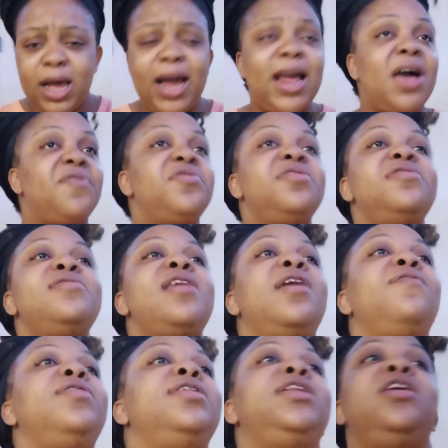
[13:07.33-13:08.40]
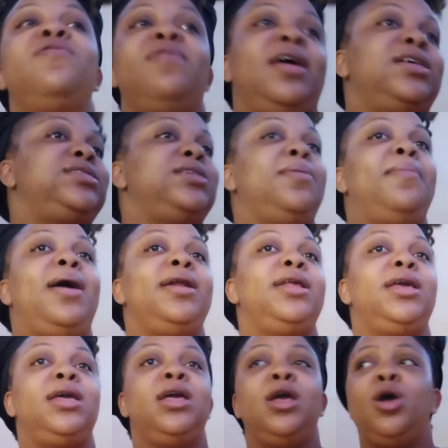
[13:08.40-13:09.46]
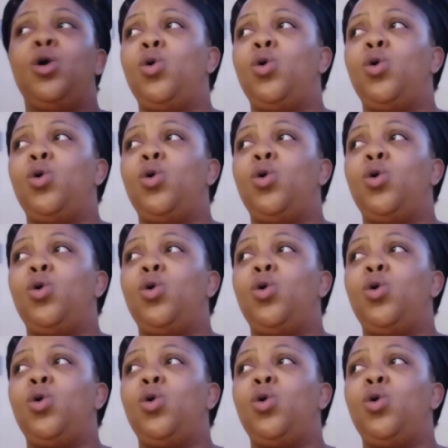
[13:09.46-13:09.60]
I have never lived like somebody